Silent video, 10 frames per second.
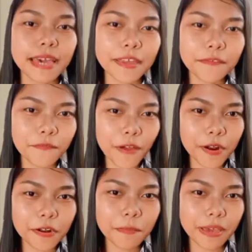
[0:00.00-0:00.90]
The
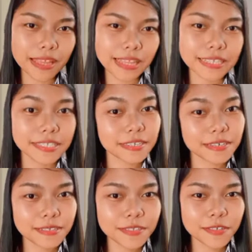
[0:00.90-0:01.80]
environment is
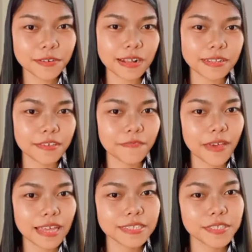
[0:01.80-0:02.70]
interactive
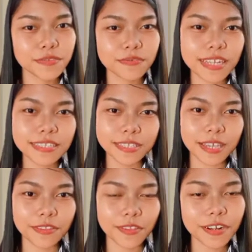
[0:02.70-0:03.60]
and
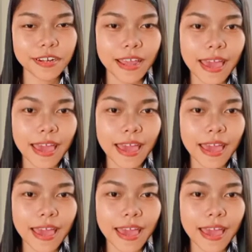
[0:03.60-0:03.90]
student-centered.